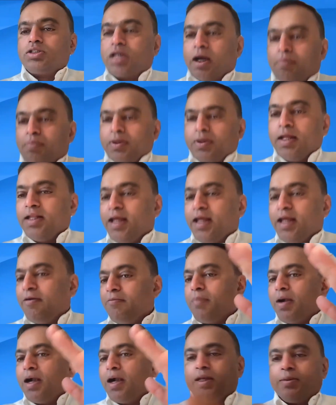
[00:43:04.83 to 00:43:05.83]
company and they have
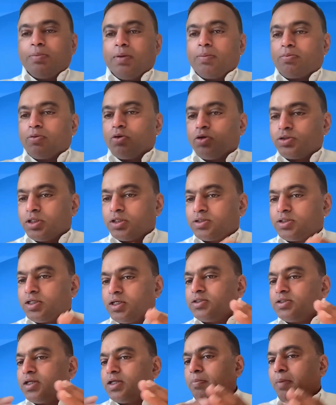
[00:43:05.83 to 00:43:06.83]
multiple
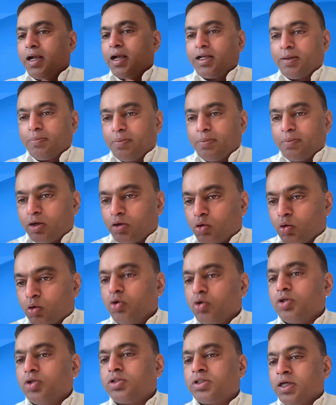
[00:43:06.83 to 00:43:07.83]
processes and multiple
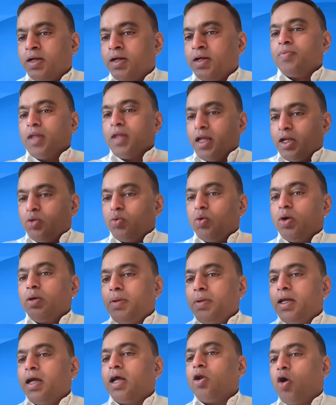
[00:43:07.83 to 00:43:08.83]
rules, it will
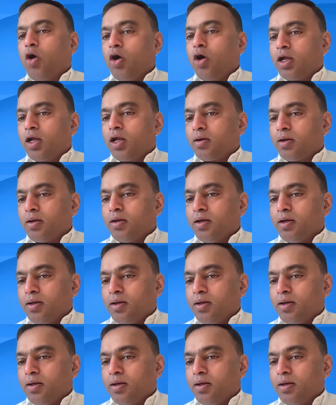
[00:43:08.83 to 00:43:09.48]
be a longer